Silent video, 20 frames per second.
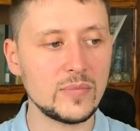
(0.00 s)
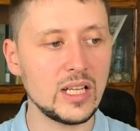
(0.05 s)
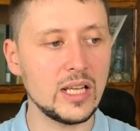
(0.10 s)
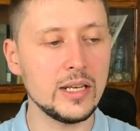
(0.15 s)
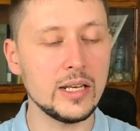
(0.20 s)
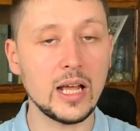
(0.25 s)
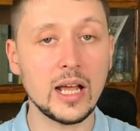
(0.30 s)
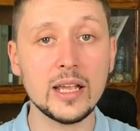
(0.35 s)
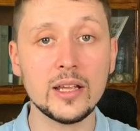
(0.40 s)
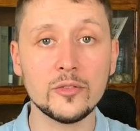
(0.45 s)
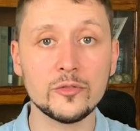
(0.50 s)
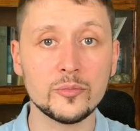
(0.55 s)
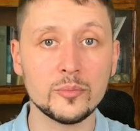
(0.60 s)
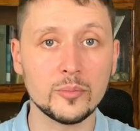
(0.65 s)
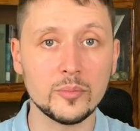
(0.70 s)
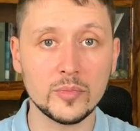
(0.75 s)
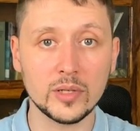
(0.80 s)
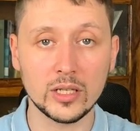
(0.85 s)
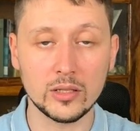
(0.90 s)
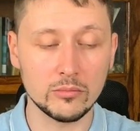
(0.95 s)
and I have
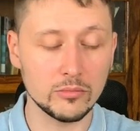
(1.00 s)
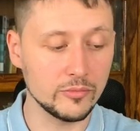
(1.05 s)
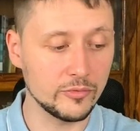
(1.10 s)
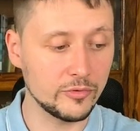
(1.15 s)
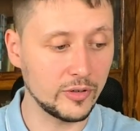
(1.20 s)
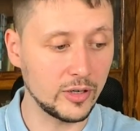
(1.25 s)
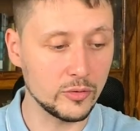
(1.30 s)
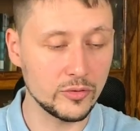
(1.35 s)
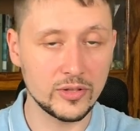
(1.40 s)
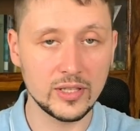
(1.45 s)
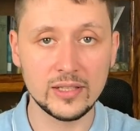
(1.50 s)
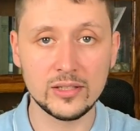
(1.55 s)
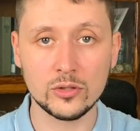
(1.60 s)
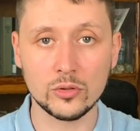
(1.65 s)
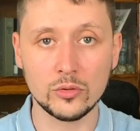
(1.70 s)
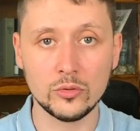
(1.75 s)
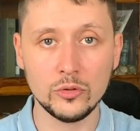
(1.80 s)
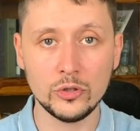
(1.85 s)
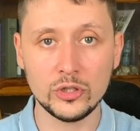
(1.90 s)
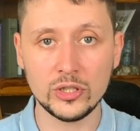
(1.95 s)
found this
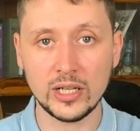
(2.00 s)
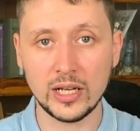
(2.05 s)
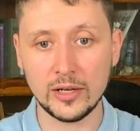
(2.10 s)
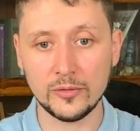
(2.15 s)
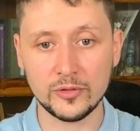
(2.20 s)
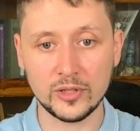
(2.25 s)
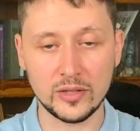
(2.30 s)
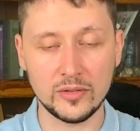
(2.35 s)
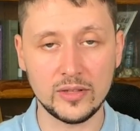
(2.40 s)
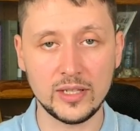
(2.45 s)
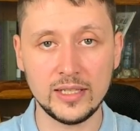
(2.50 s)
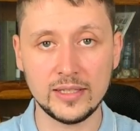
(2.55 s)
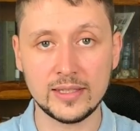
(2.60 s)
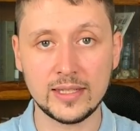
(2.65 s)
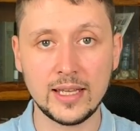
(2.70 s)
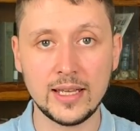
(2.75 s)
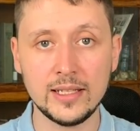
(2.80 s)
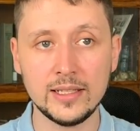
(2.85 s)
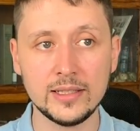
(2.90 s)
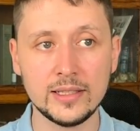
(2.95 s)
solution, I have done these
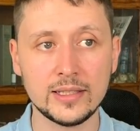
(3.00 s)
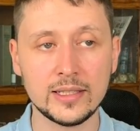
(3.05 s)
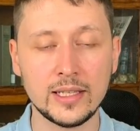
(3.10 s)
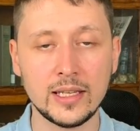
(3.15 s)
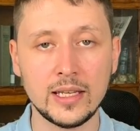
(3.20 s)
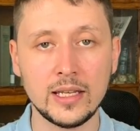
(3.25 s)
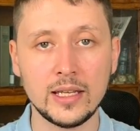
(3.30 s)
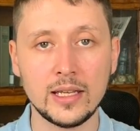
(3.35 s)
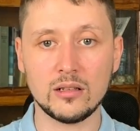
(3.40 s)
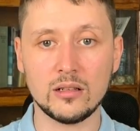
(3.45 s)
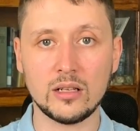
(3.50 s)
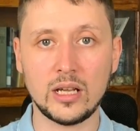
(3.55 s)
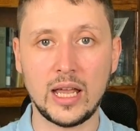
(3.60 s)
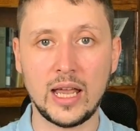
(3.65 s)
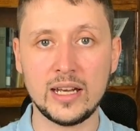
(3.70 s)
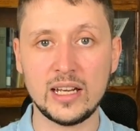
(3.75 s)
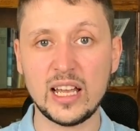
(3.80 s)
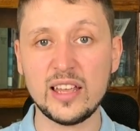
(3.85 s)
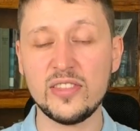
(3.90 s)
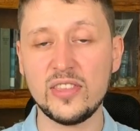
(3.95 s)
things,
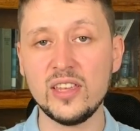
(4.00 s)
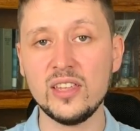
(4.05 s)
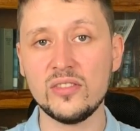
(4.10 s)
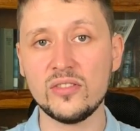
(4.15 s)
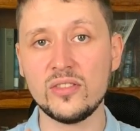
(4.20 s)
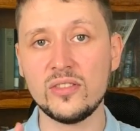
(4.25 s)
and I think